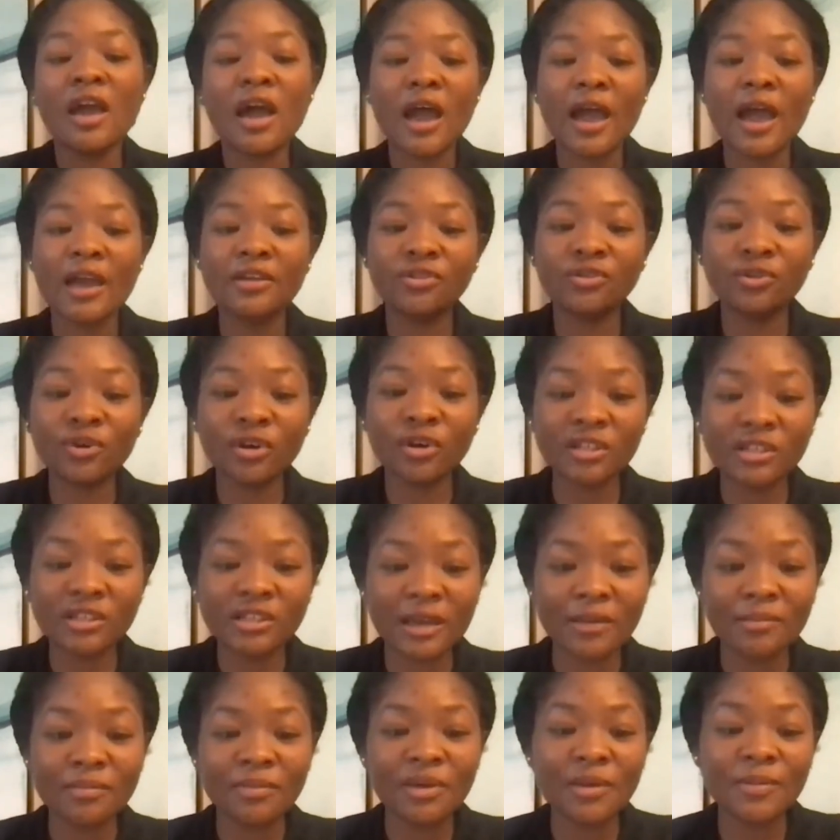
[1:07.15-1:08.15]
I thought
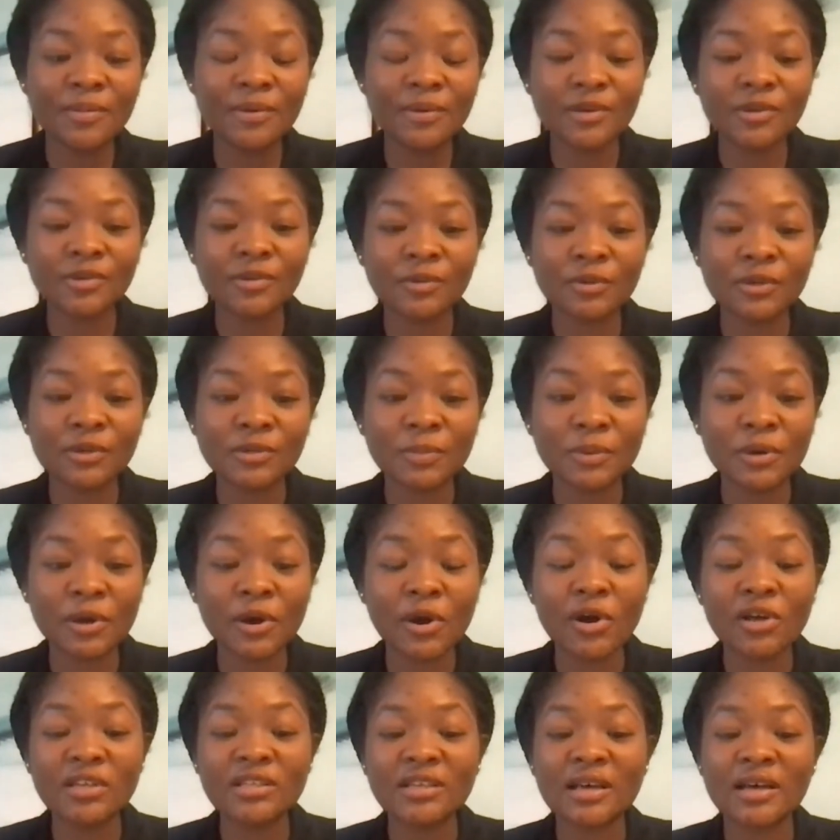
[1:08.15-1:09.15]
that maybe it was
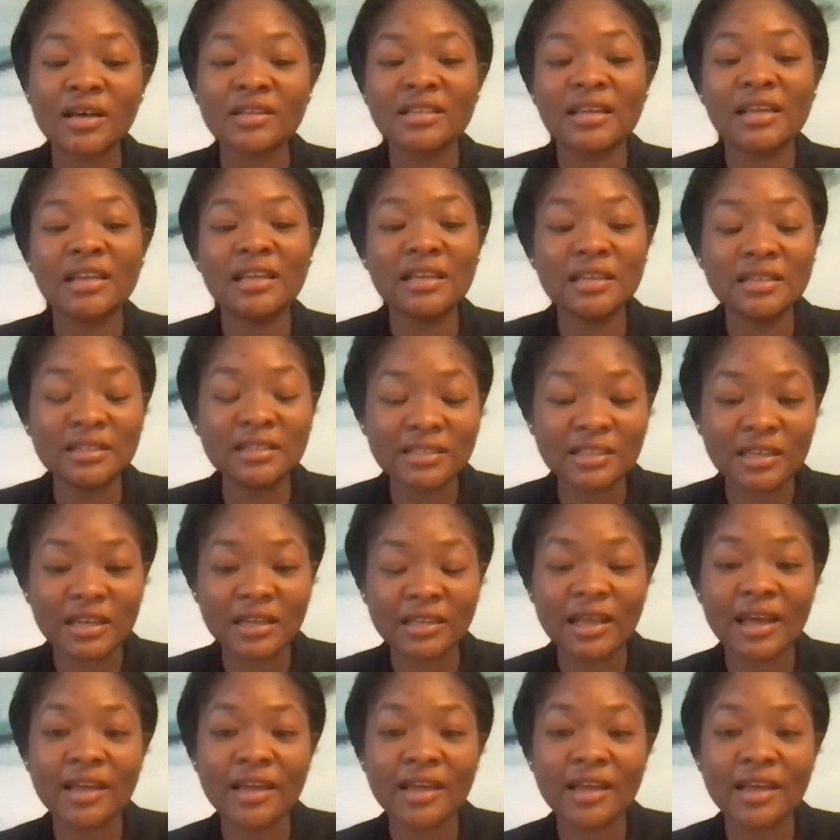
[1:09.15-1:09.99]
because I was an intern.